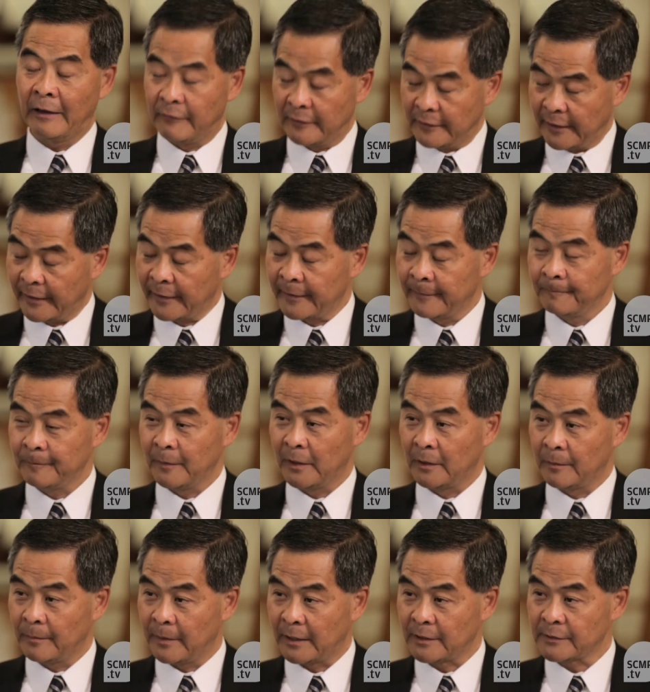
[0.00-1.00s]
every day
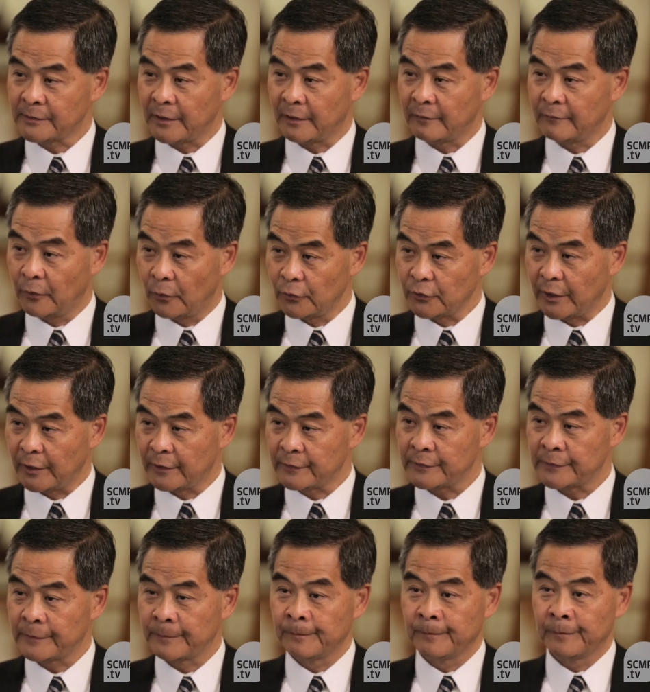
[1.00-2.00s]
in the past uh, four
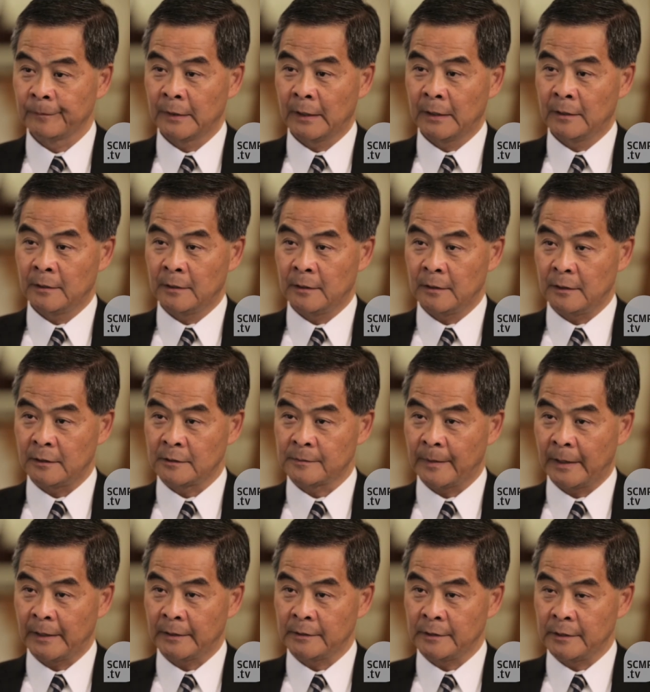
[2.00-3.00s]
years,
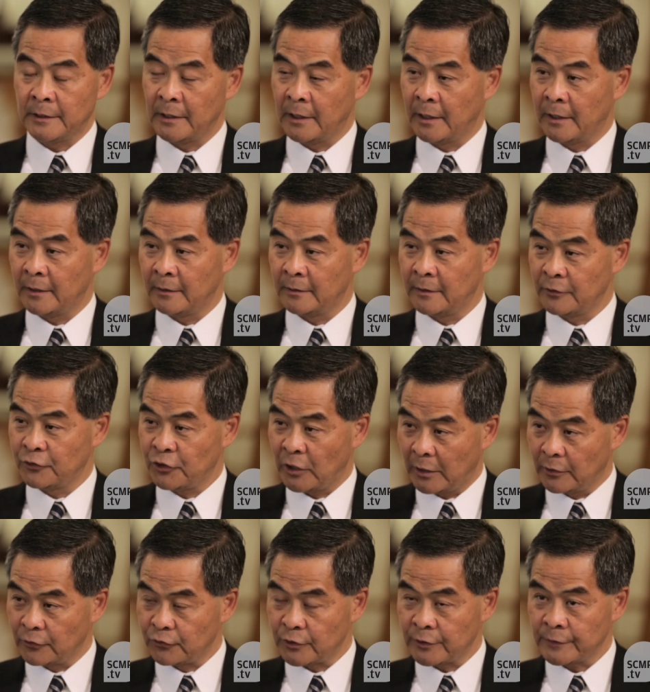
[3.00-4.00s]
despite the, uh, the
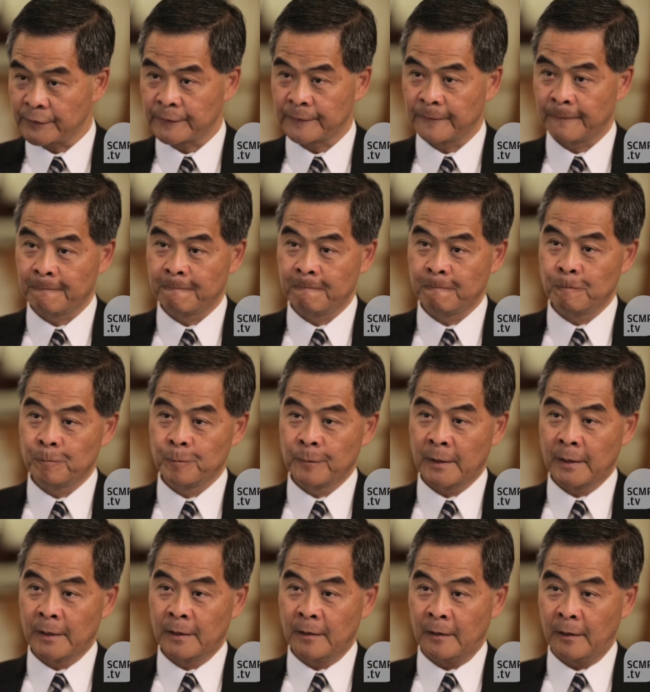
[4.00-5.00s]
challenges.
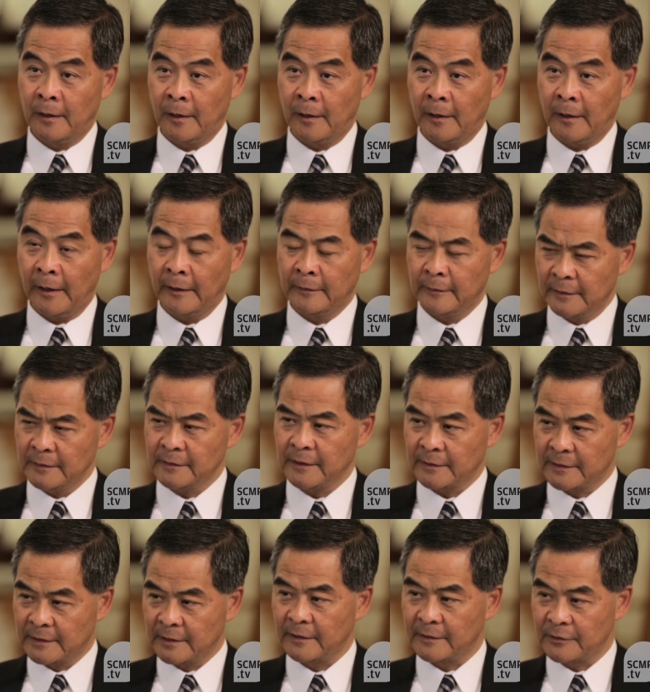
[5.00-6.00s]
and
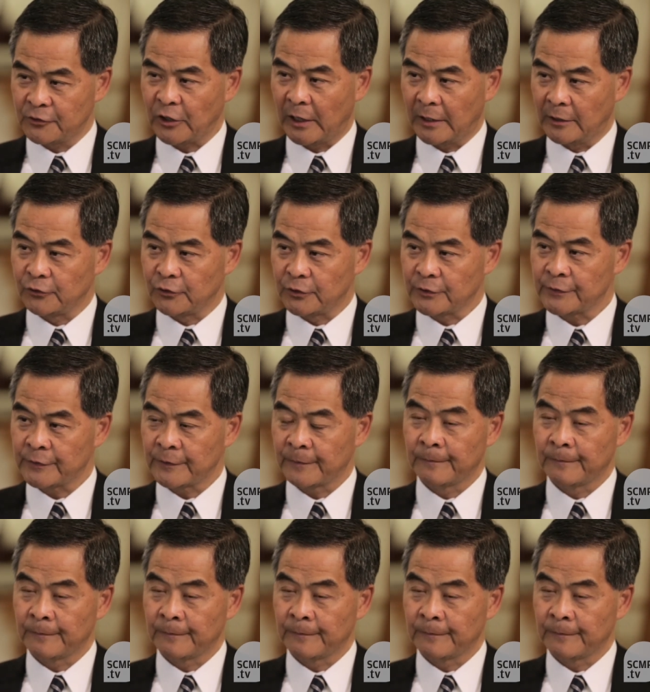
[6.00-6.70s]
these are serious challenges.